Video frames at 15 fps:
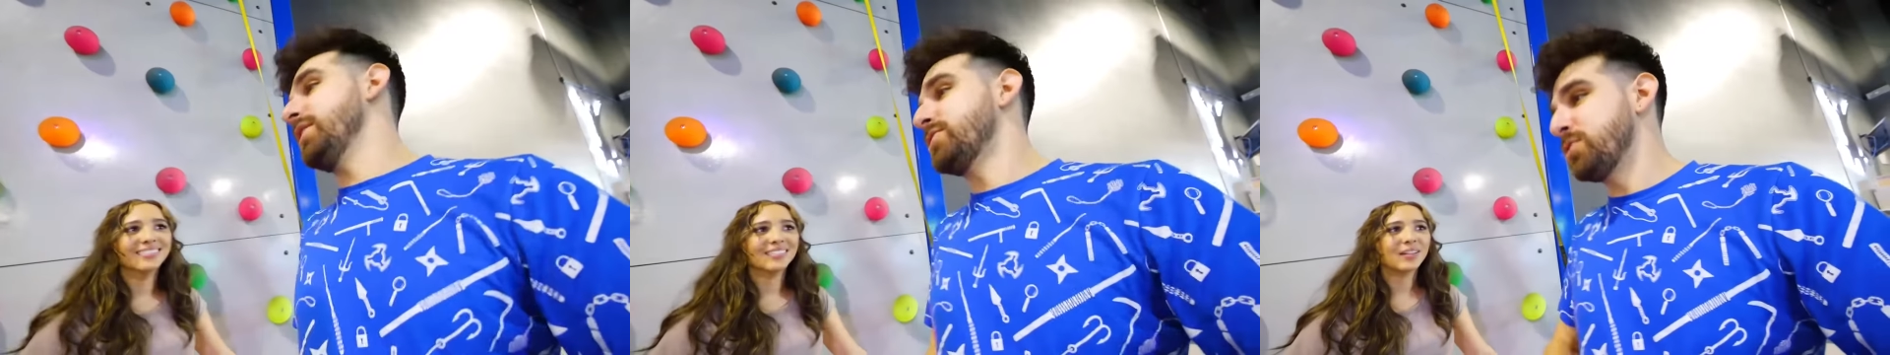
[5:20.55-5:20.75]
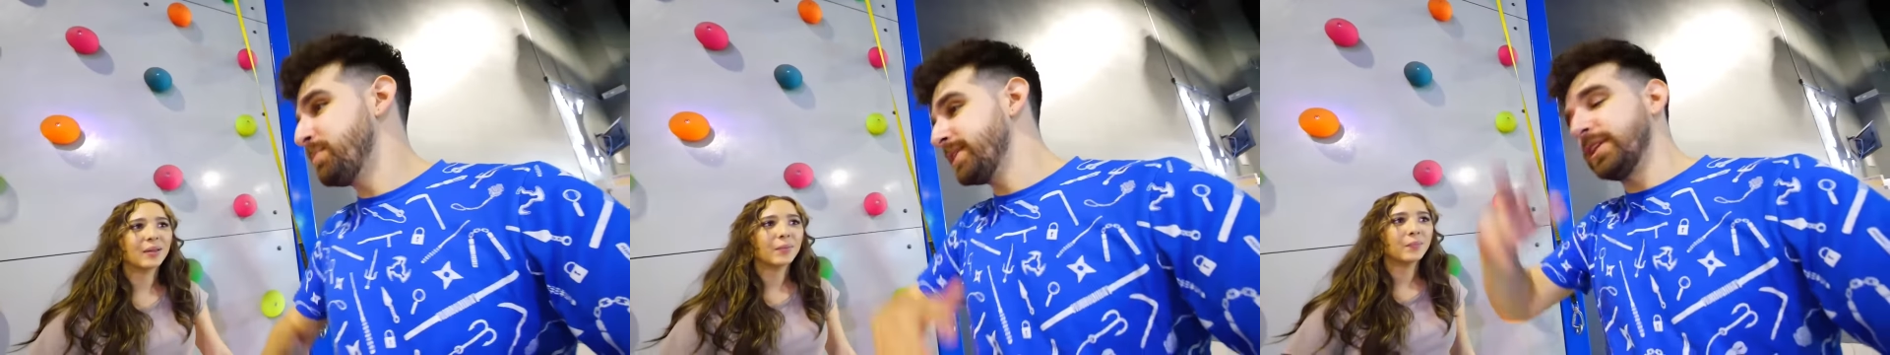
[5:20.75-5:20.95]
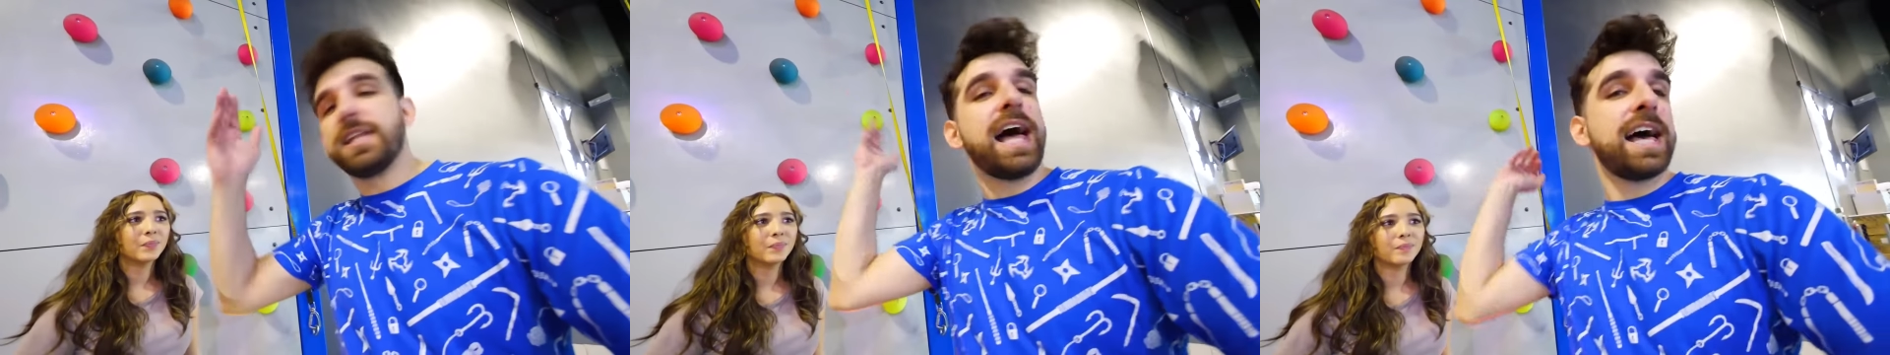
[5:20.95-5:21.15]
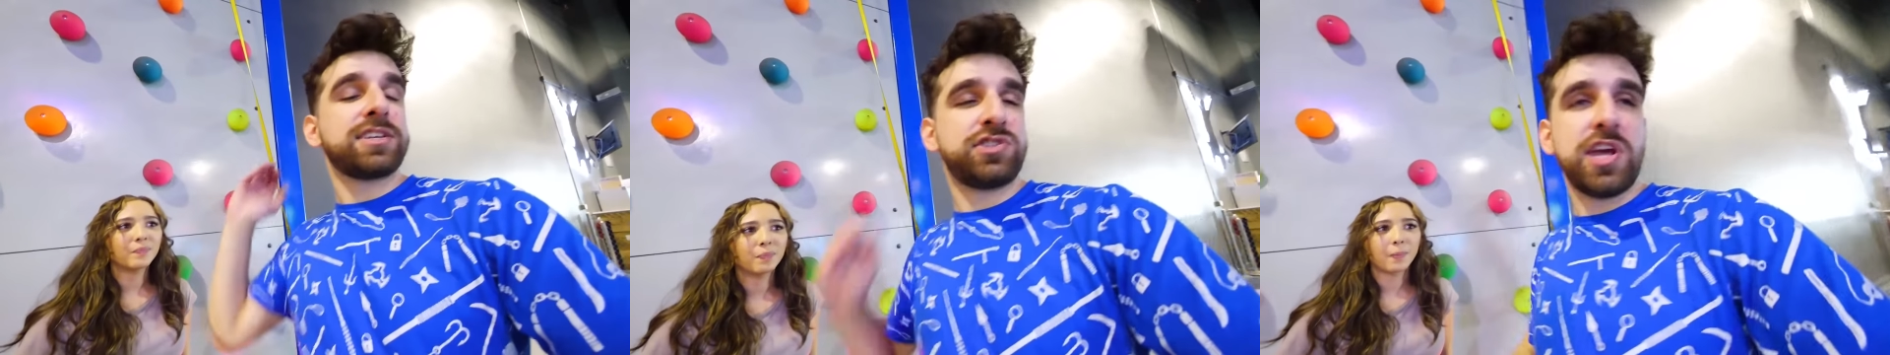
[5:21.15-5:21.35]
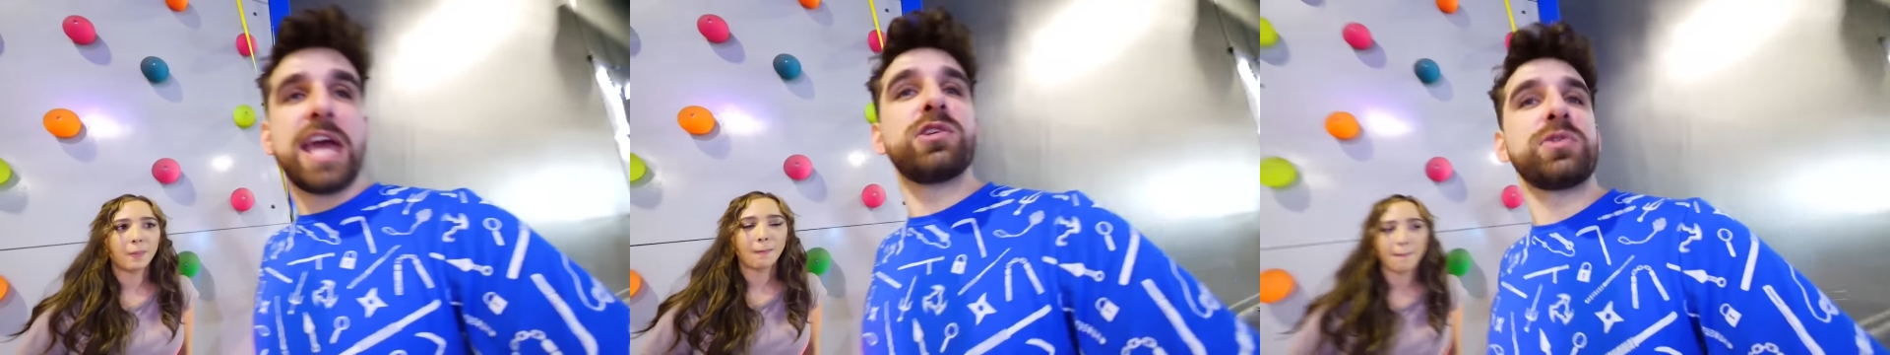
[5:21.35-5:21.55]
Speaker 1: this will be the last
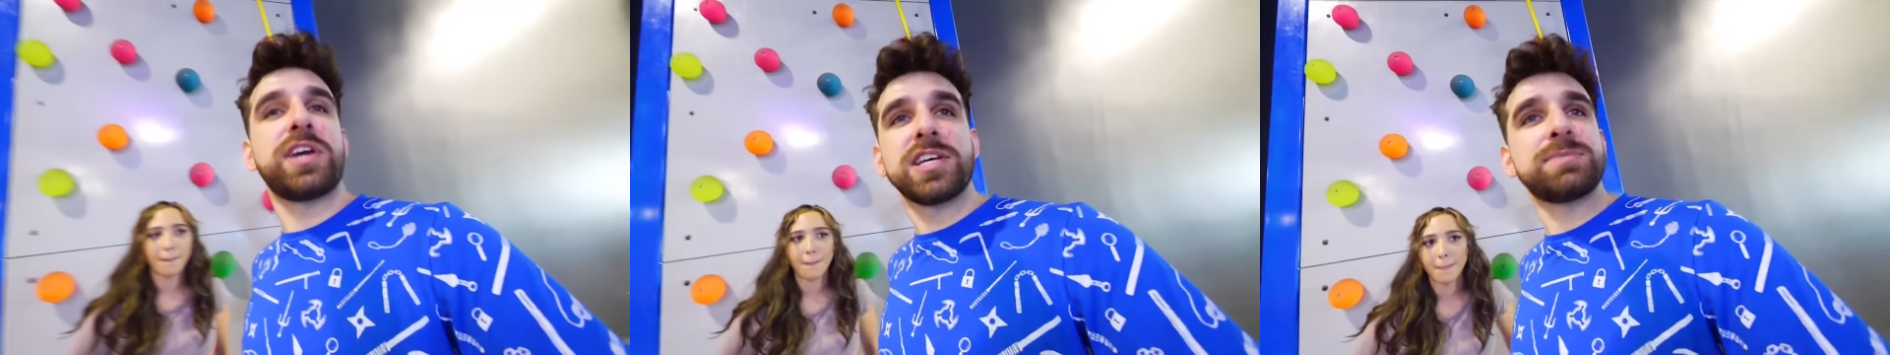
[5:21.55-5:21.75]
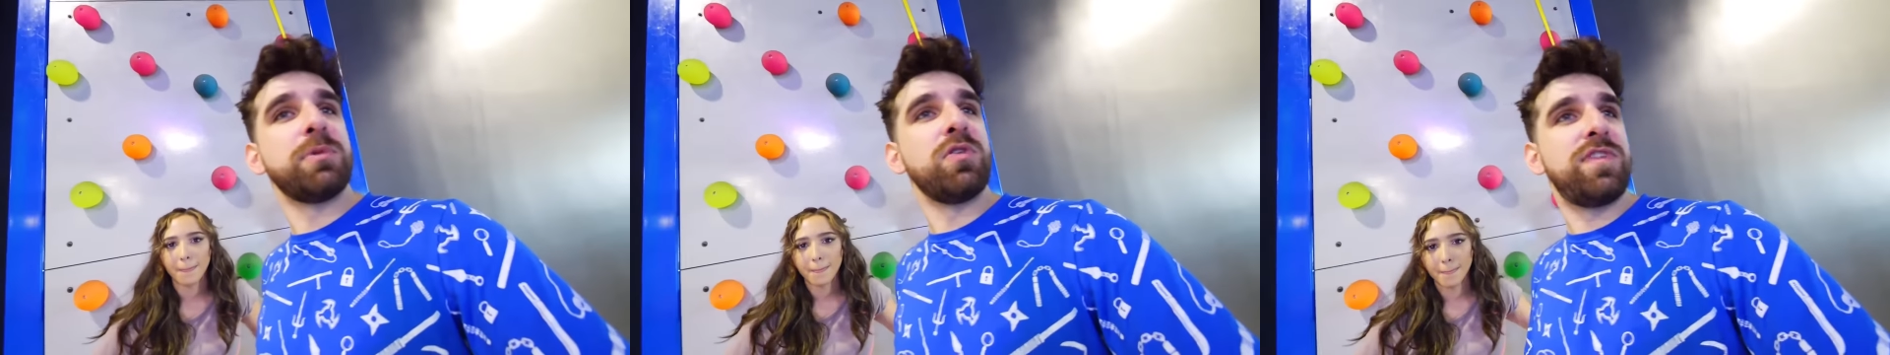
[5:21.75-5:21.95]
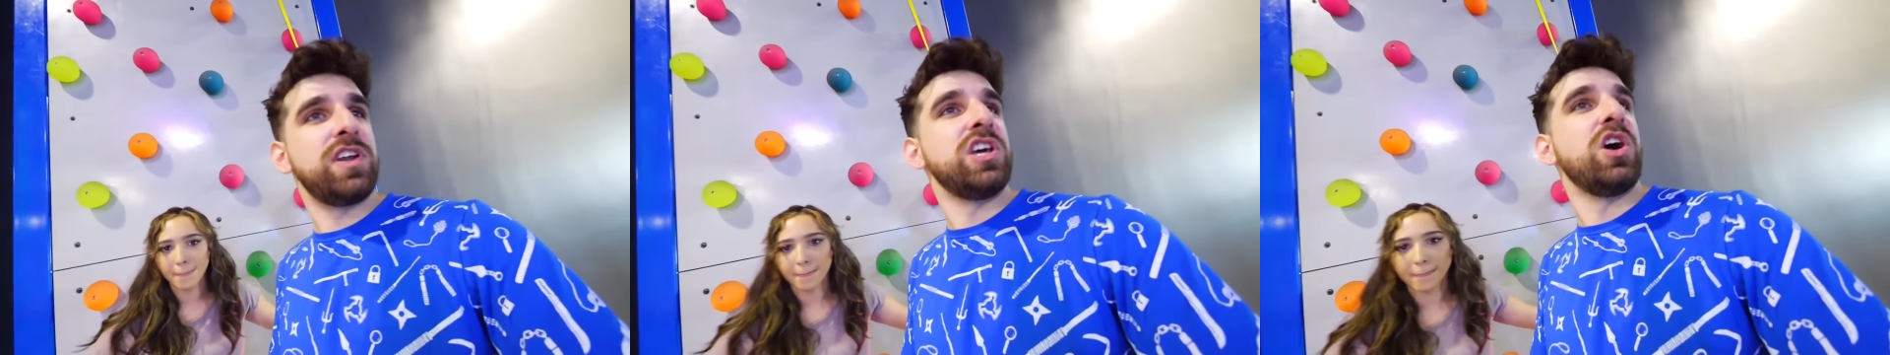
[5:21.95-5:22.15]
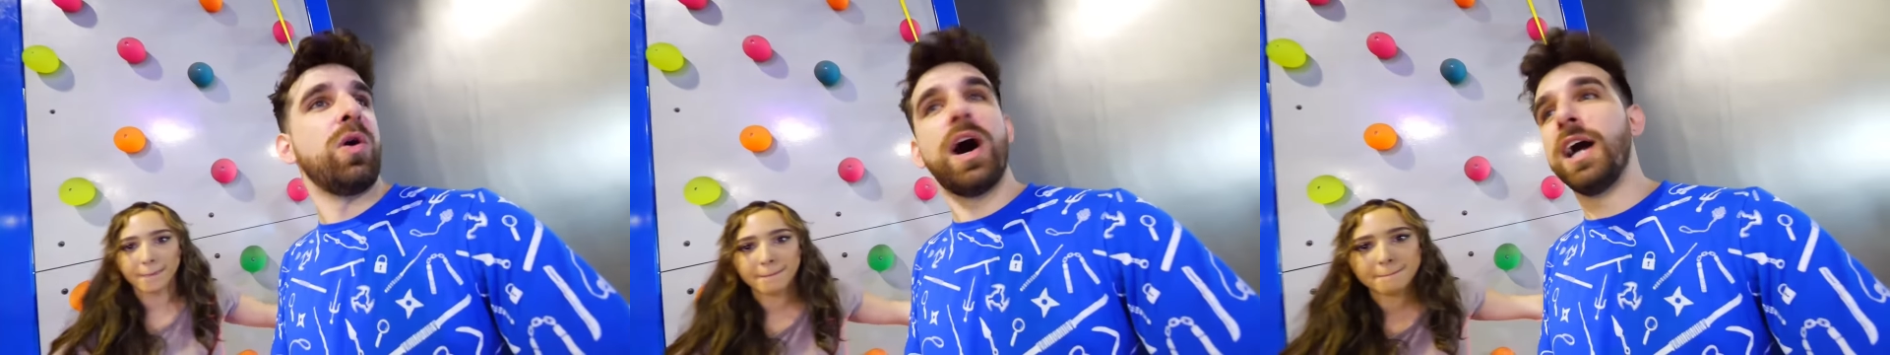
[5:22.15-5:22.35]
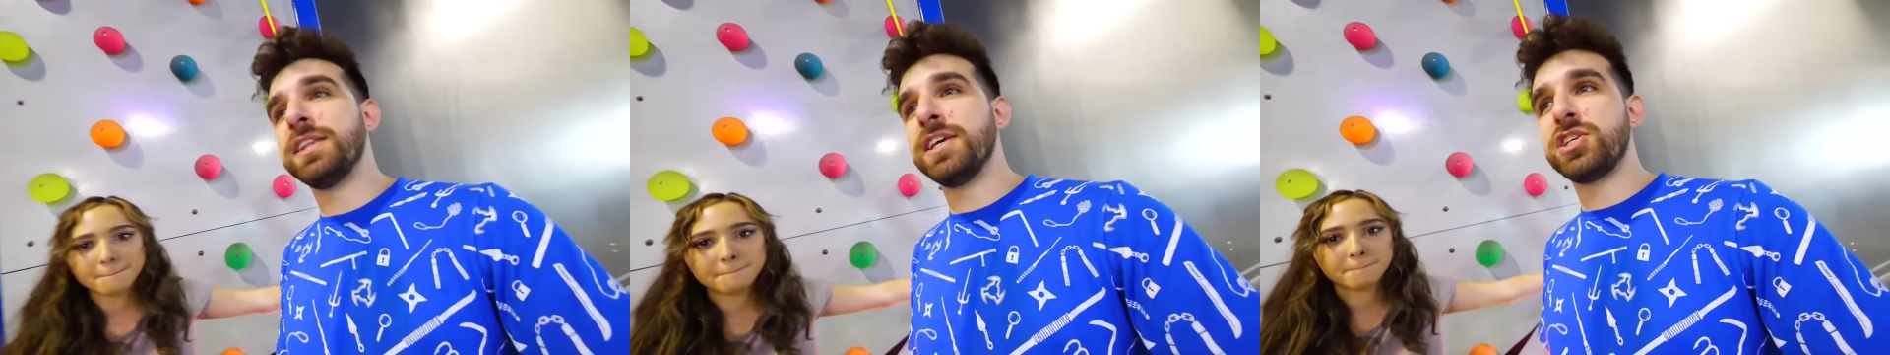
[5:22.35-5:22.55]
Daniel Gizmo video
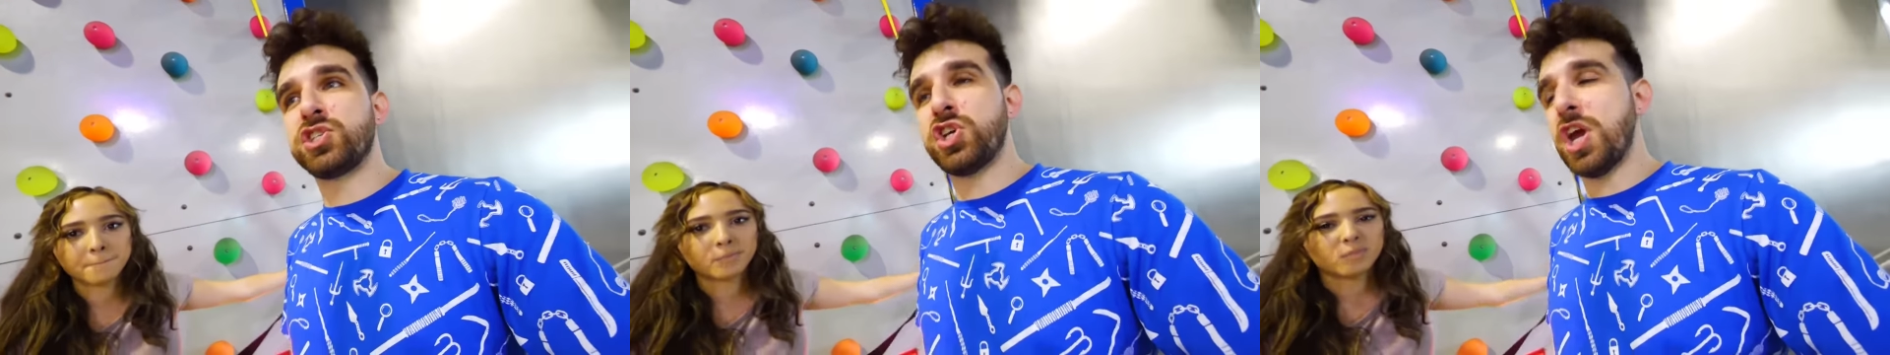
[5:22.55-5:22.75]
on this